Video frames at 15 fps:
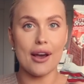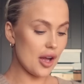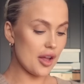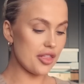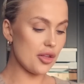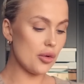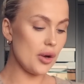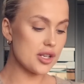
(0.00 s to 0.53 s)
And I
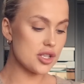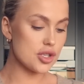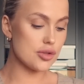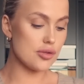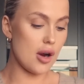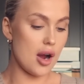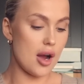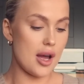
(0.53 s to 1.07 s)
thought I'd
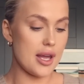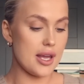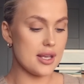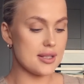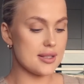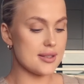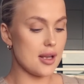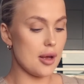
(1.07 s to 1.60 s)

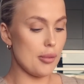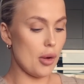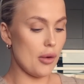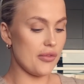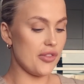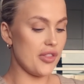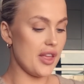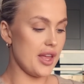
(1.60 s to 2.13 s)
try some
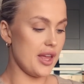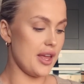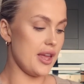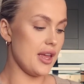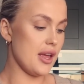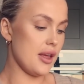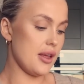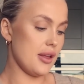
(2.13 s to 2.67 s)
of
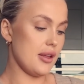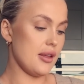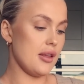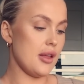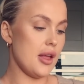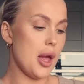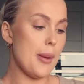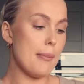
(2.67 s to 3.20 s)
the
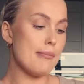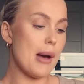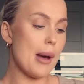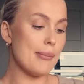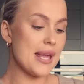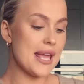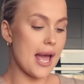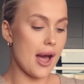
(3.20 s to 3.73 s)

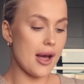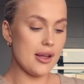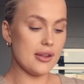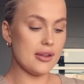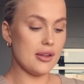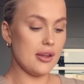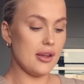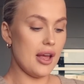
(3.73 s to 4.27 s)
Mamiya
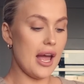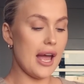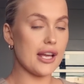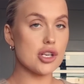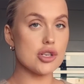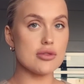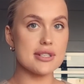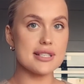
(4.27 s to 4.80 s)

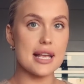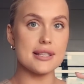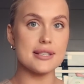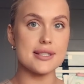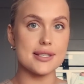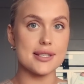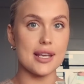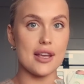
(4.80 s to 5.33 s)
extra
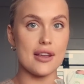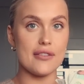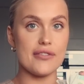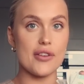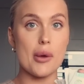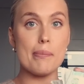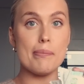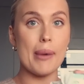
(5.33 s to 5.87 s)

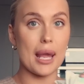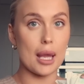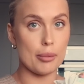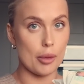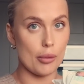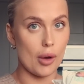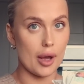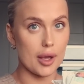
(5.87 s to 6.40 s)
sensitive
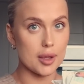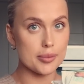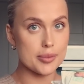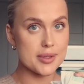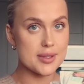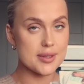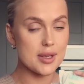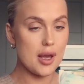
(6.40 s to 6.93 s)
baby
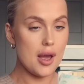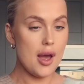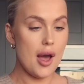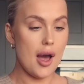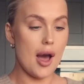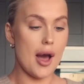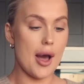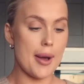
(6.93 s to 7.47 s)
wipes.
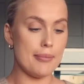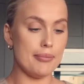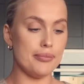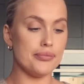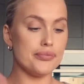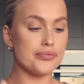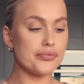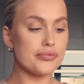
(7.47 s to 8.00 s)

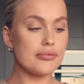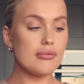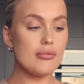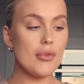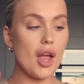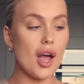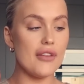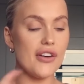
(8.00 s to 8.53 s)

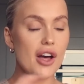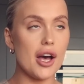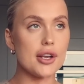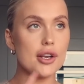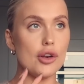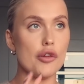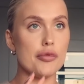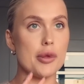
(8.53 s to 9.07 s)
I've
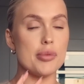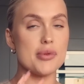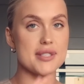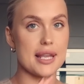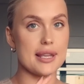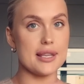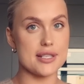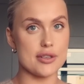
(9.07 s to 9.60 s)
heard a lot of people
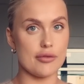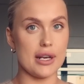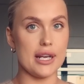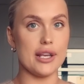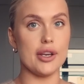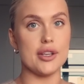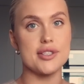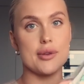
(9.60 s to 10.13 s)
say these are
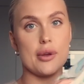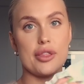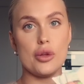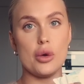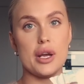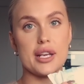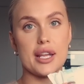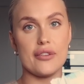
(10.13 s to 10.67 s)
really good, so I
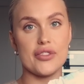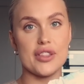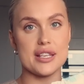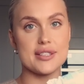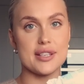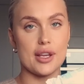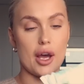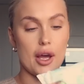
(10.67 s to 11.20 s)
thought I'd give
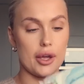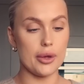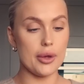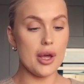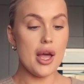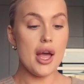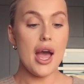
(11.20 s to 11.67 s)
these a go.